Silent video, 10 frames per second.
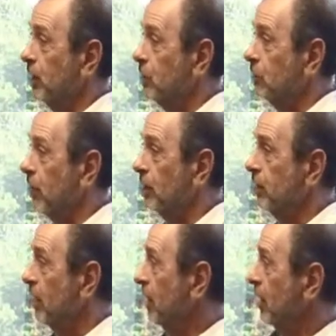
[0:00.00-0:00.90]
and
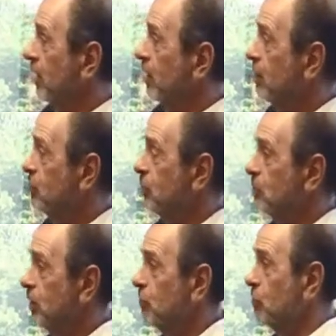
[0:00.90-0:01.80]
you see
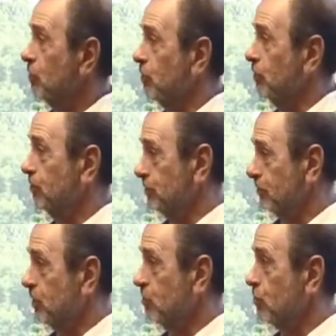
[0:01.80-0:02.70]

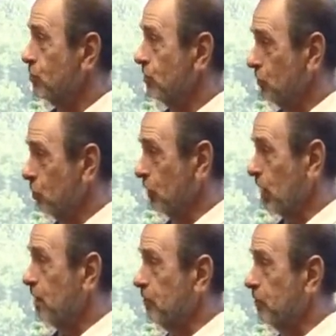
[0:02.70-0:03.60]
pictures of your
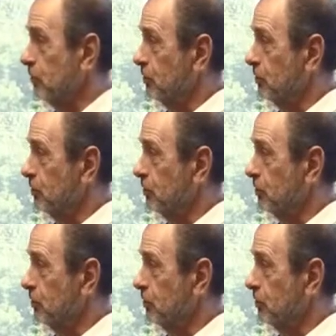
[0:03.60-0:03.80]
life,